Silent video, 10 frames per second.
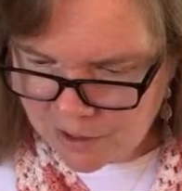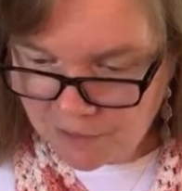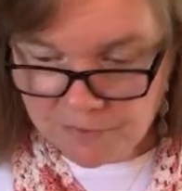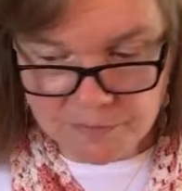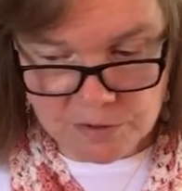Yeah,
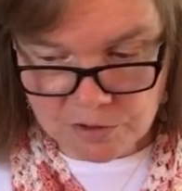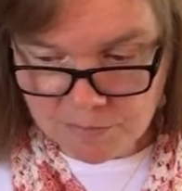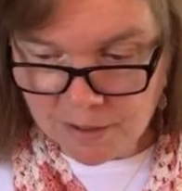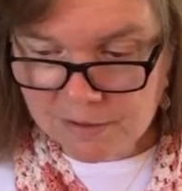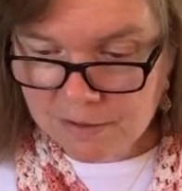52
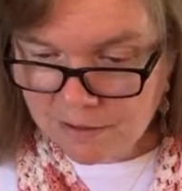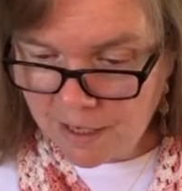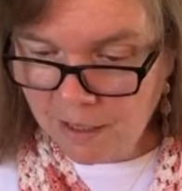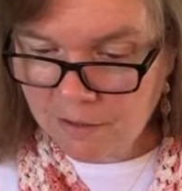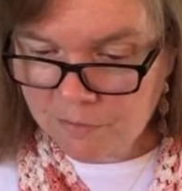miles to the
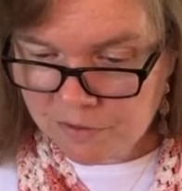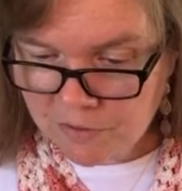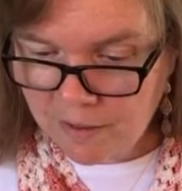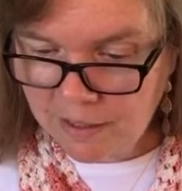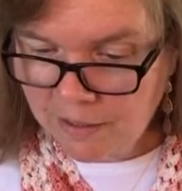gallon was
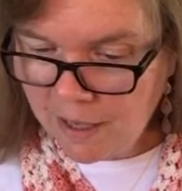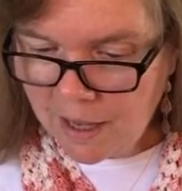great.